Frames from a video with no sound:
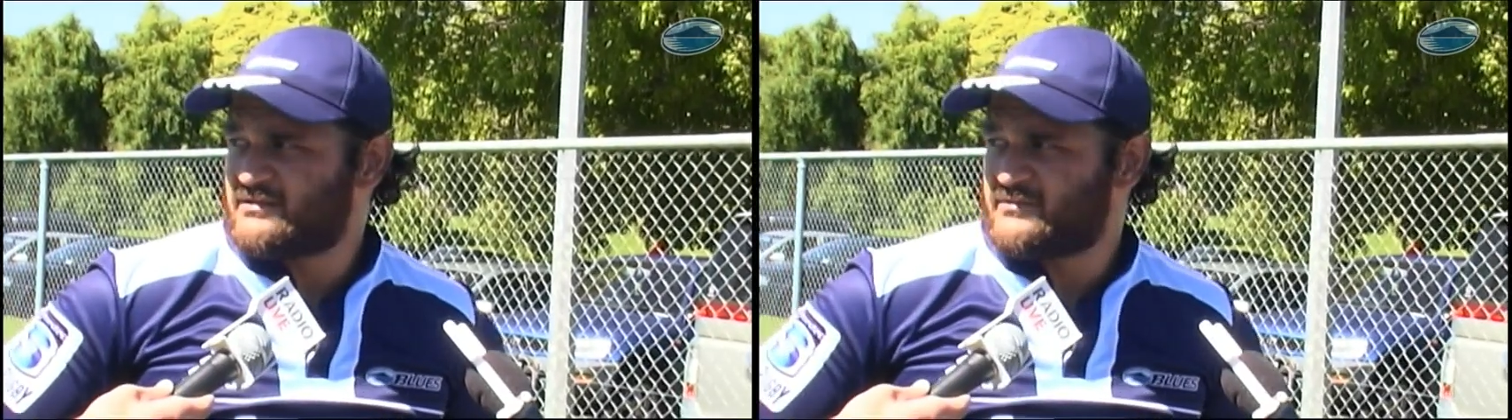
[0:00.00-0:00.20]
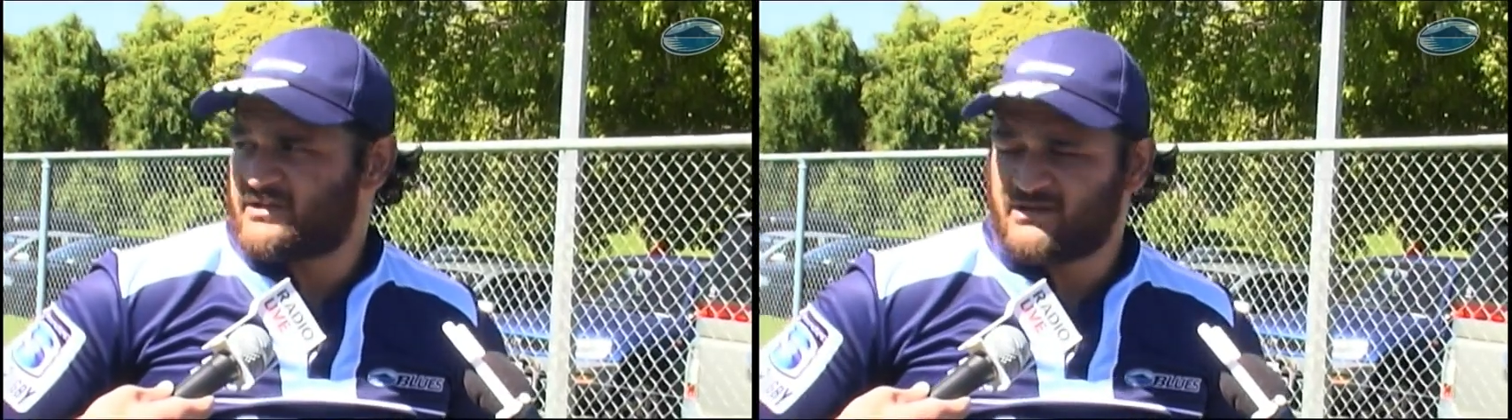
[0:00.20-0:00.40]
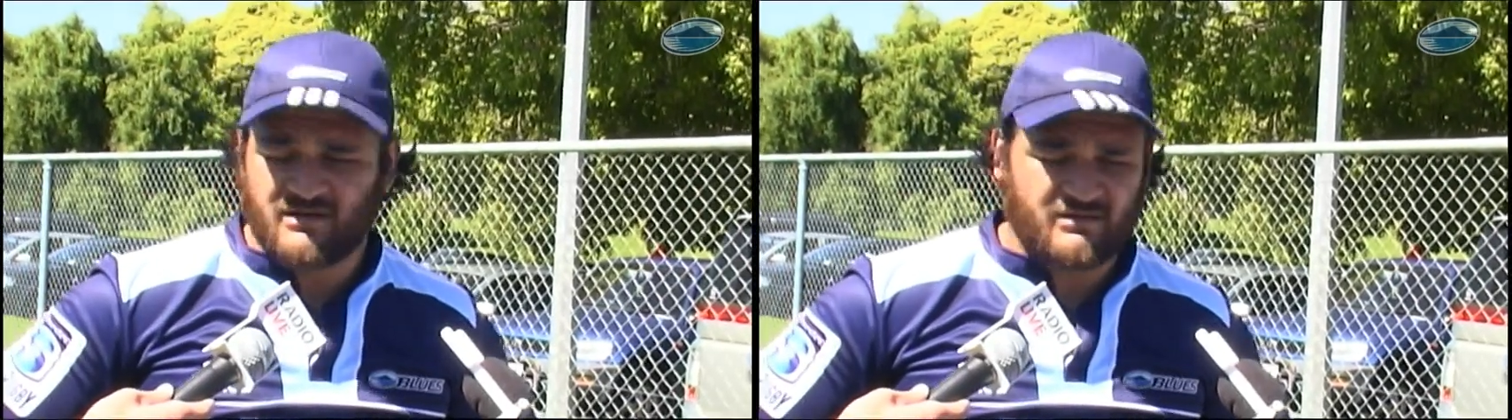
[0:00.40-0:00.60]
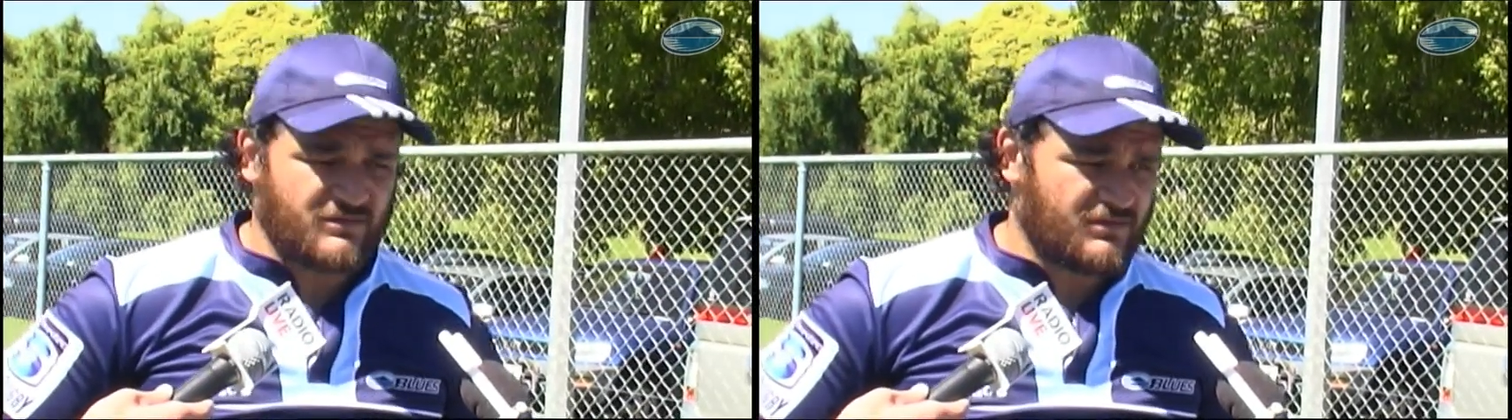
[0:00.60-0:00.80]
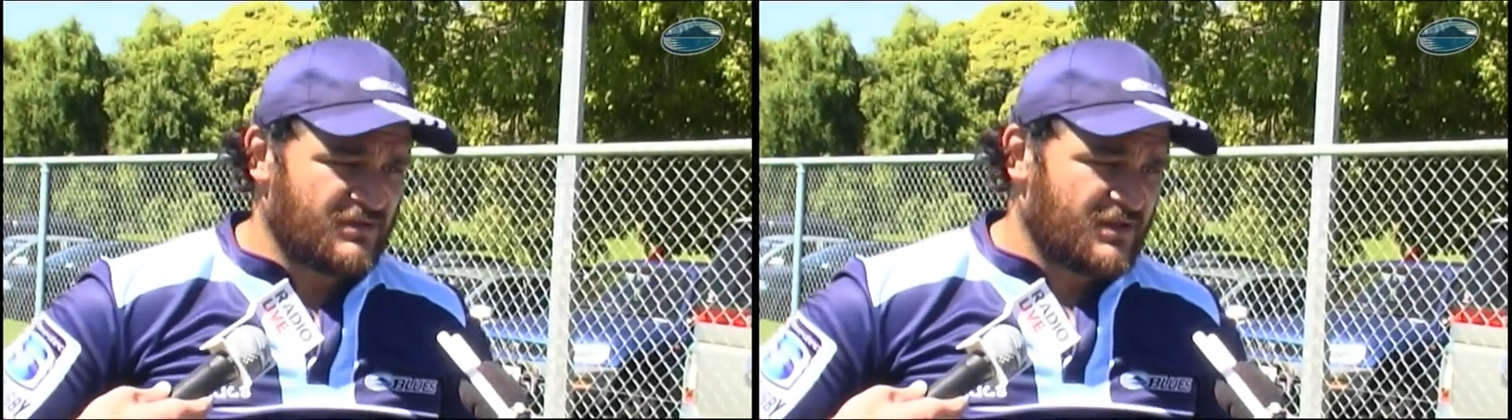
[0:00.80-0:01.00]
to be
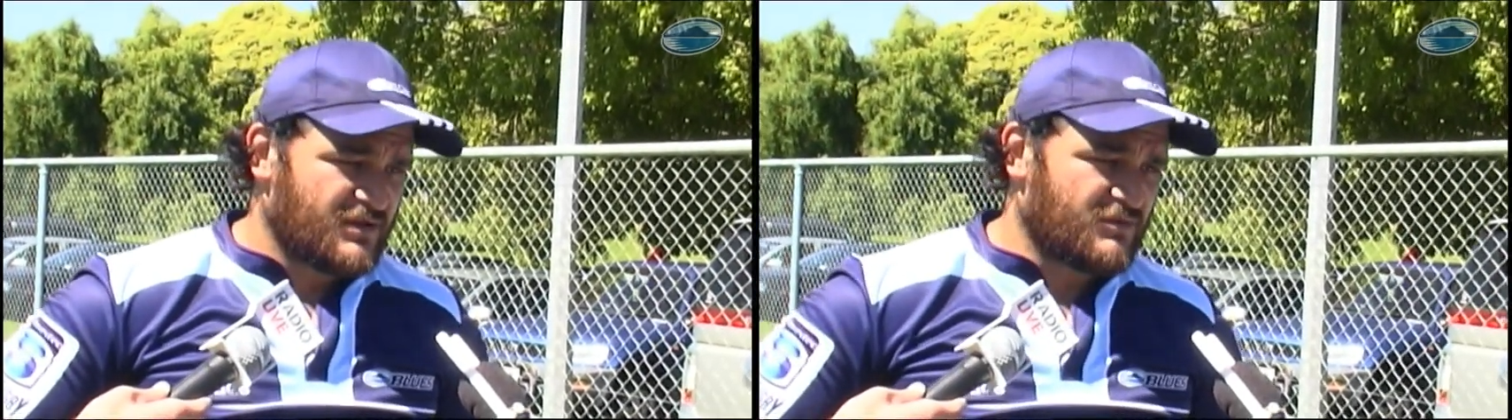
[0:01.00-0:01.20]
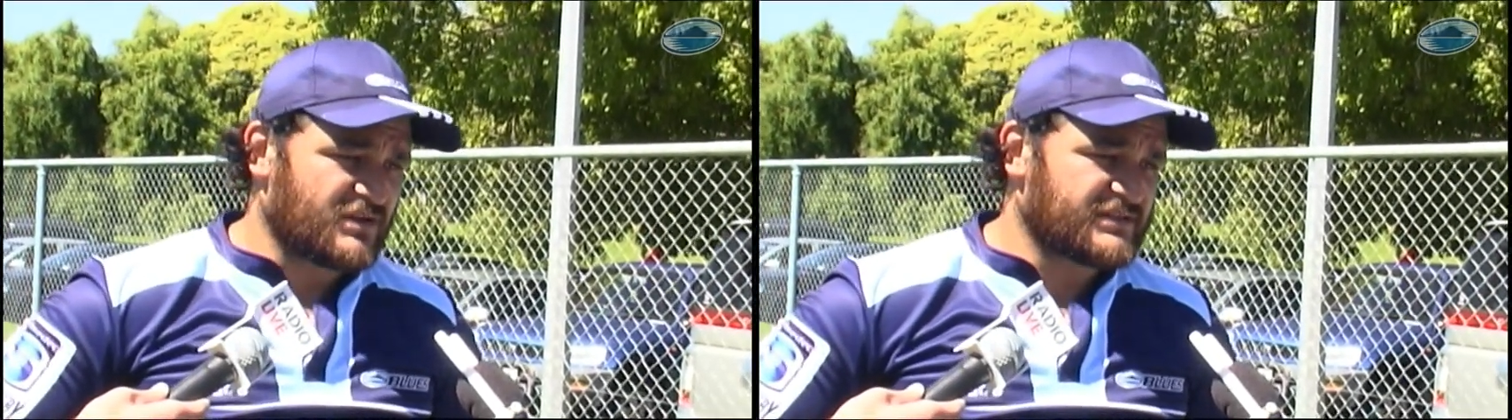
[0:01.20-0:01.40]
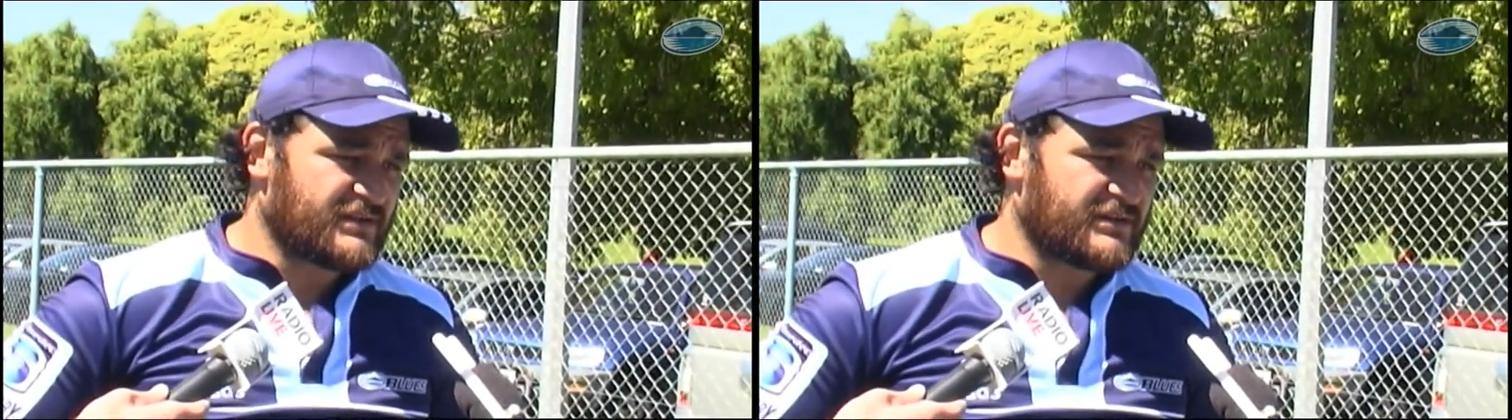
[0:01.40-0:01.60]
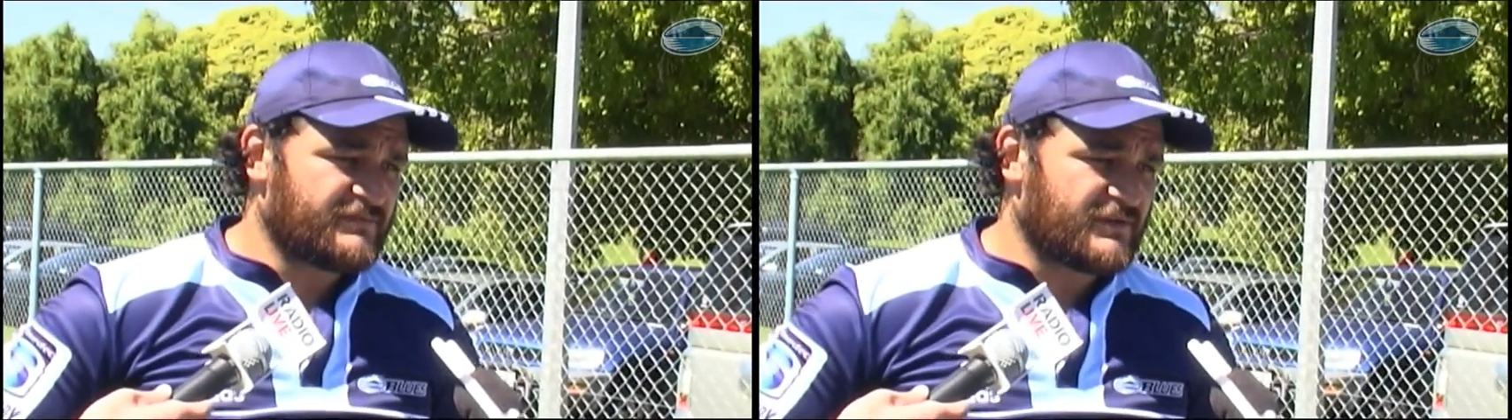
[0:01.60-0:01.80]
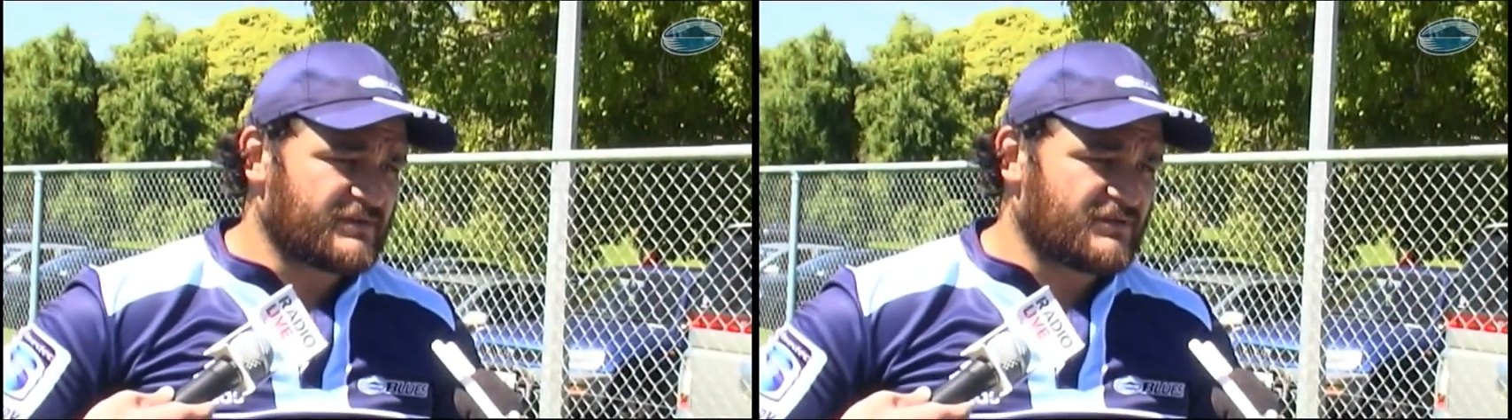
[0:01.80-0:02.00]
quite exciting
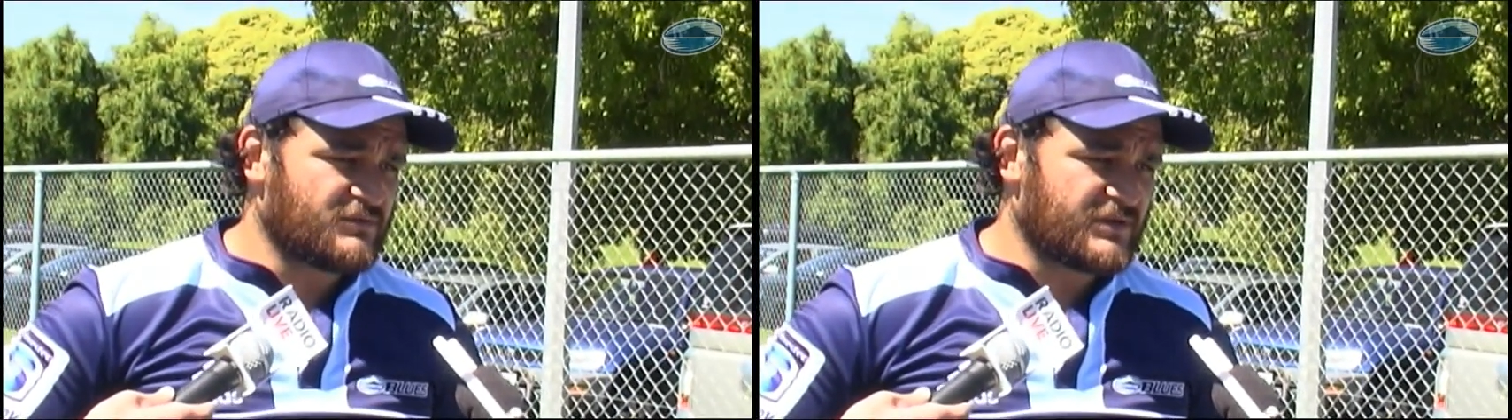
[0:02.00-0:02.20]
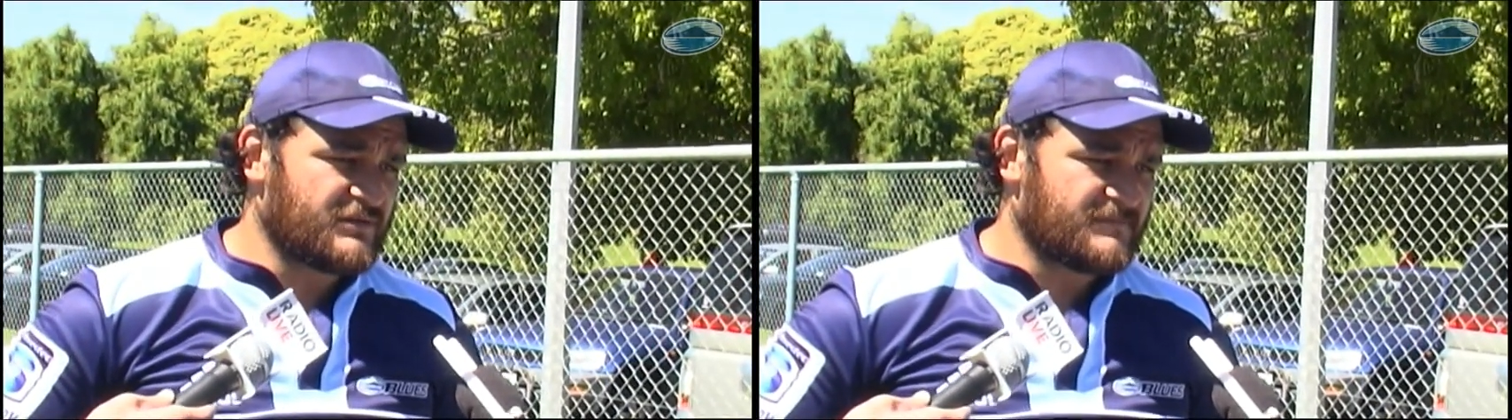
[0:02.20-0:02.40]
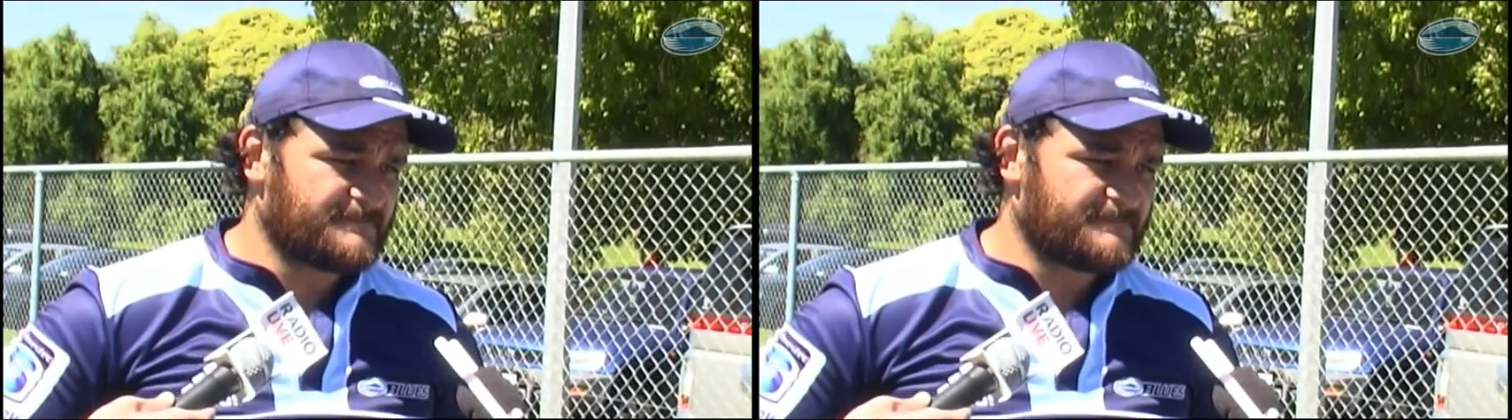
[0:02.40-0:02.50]
throughout the whole year.